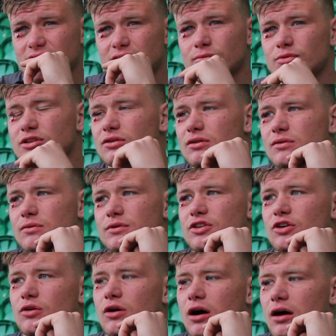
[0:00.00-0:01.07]
Yeah, we
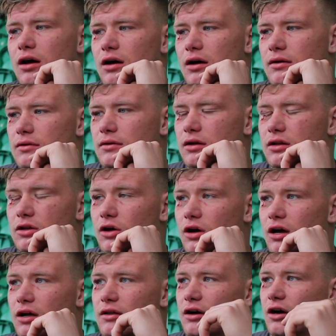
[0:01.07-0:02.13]
do.
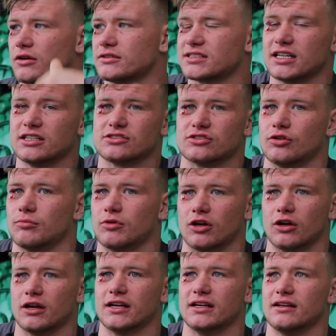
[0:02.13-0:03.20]
I'd say to them,
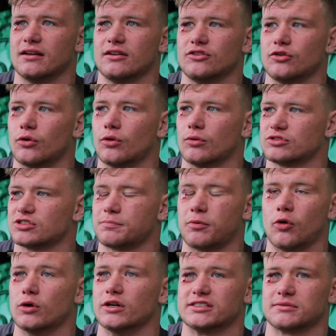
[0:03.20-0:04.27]
look, your
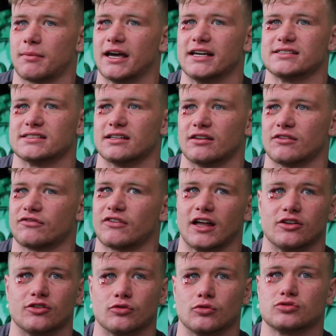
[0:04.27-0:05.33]
support is amazing, and the
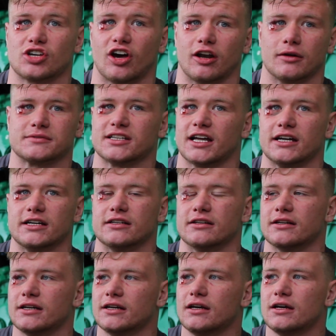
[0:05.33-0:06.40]
fact that you all turn up today
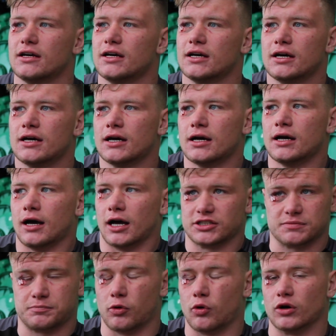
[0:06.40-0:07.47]
and
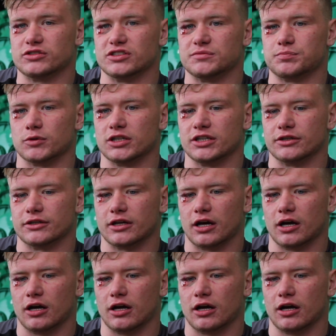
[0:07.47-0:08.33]
support us is brilliant.